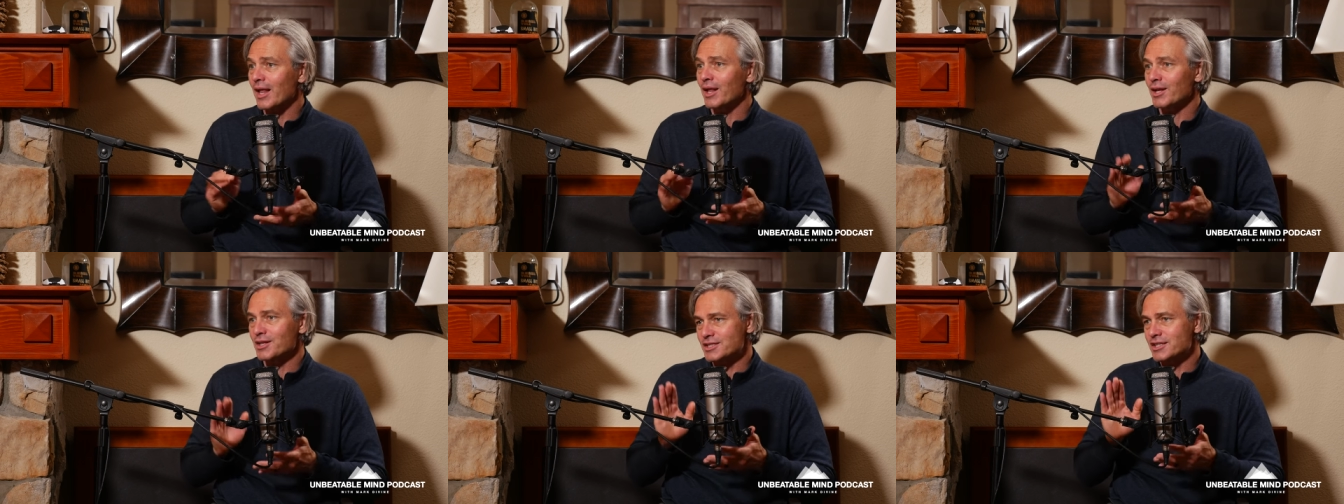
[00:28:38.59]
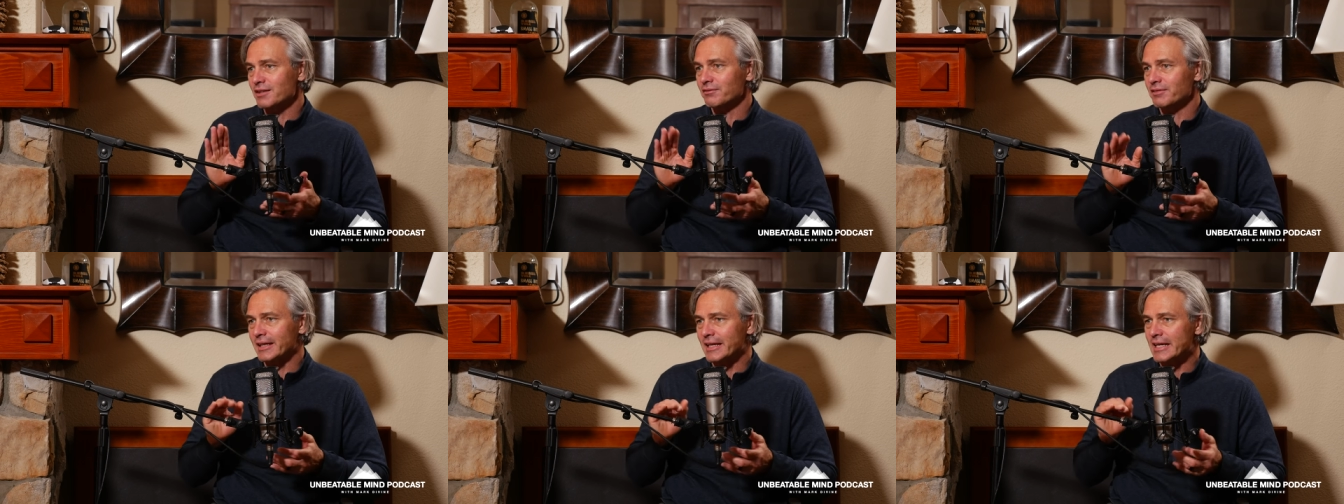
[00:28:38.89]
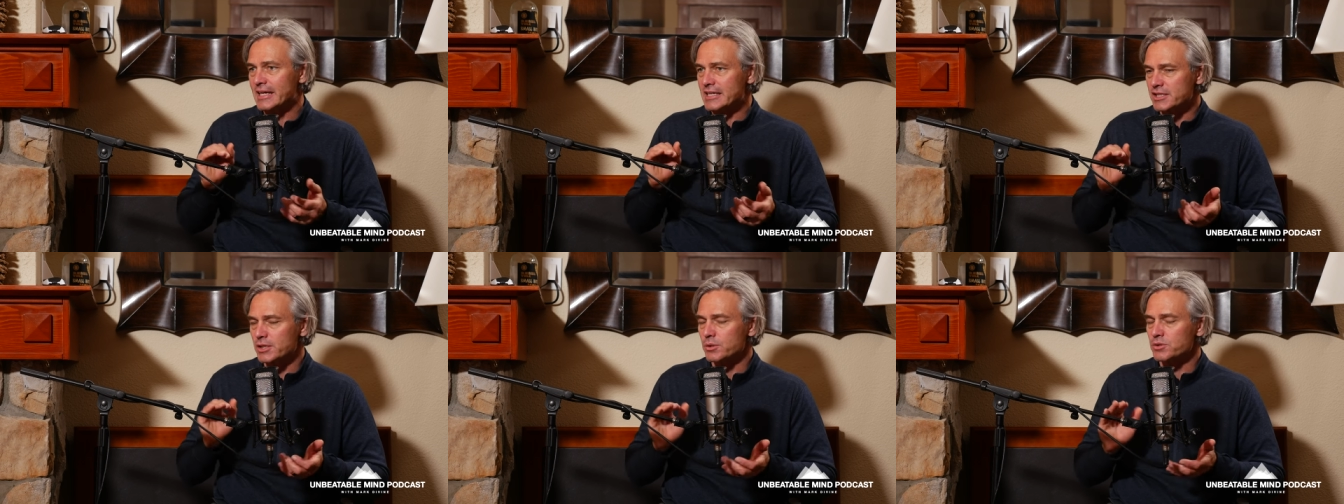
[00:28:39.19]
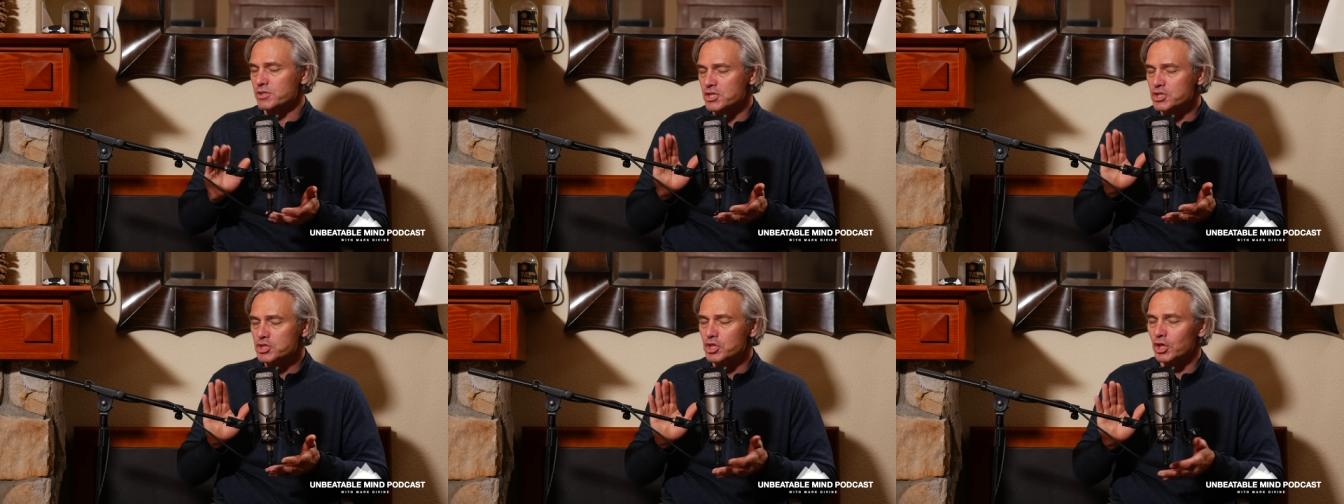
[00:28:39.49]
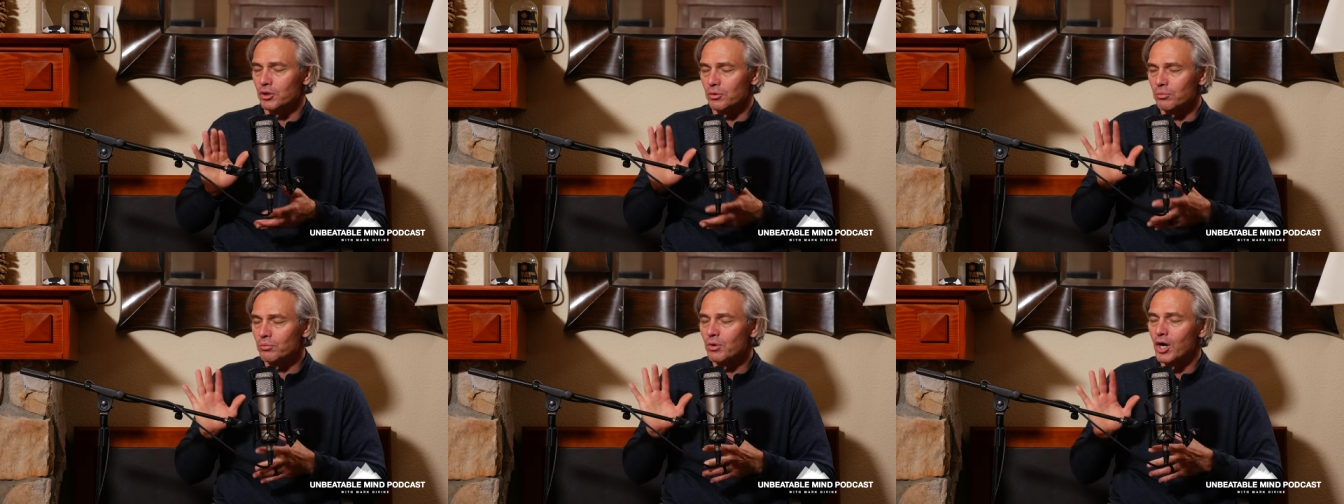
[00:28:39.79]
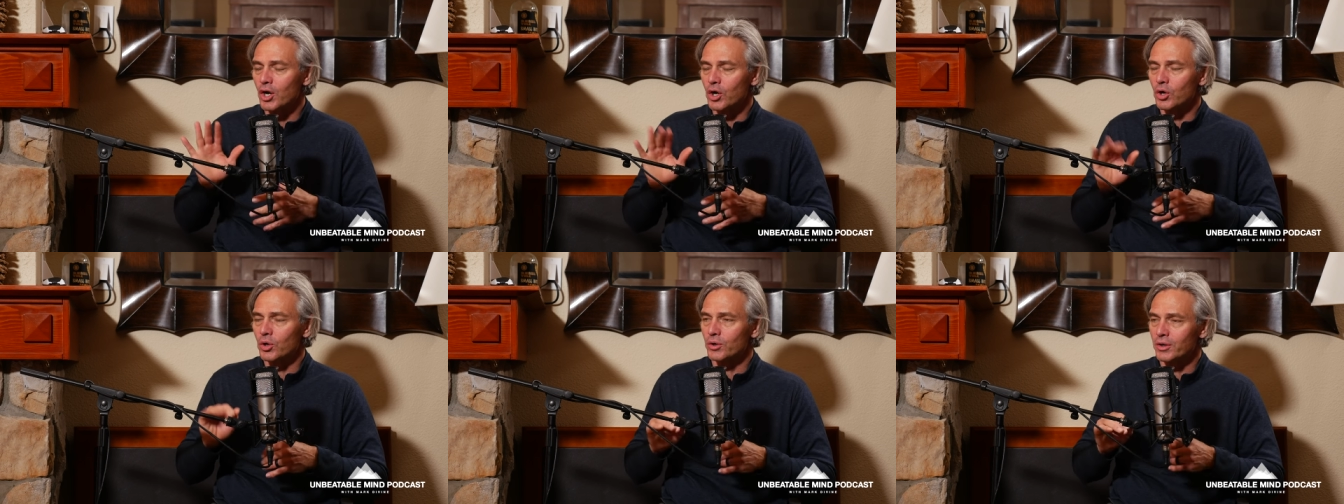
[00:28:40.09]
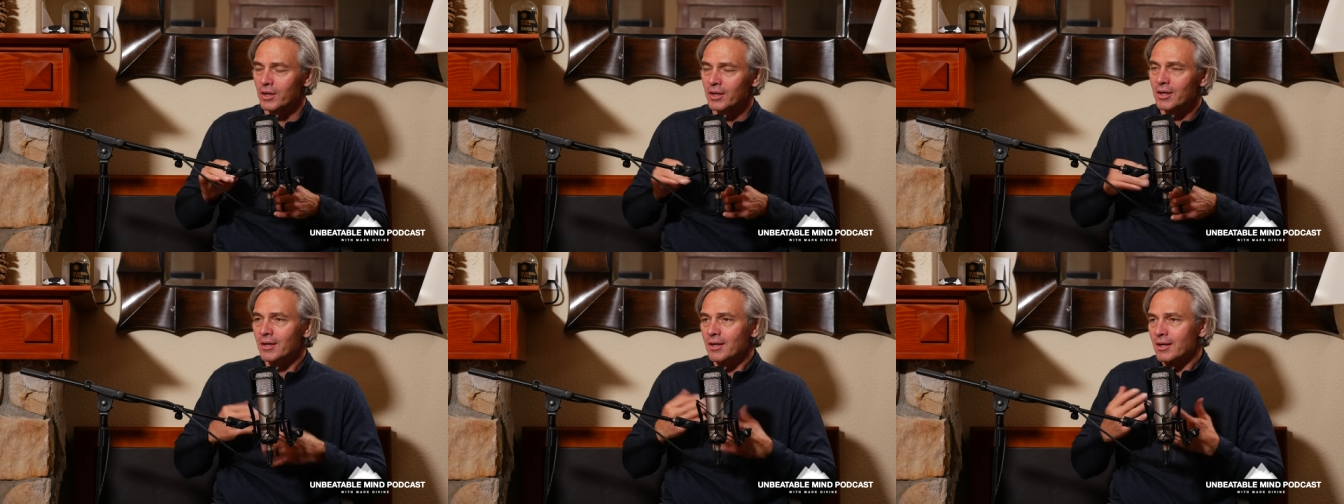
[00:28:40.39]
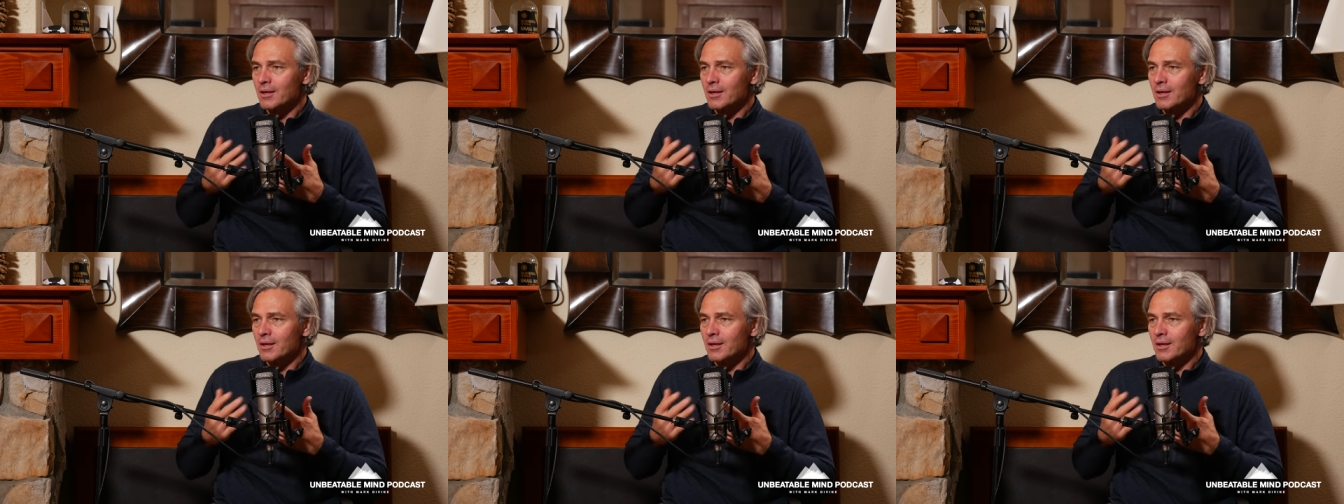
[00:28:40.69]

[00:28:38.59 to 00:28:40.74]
relatively easy. It was a right. dirt road,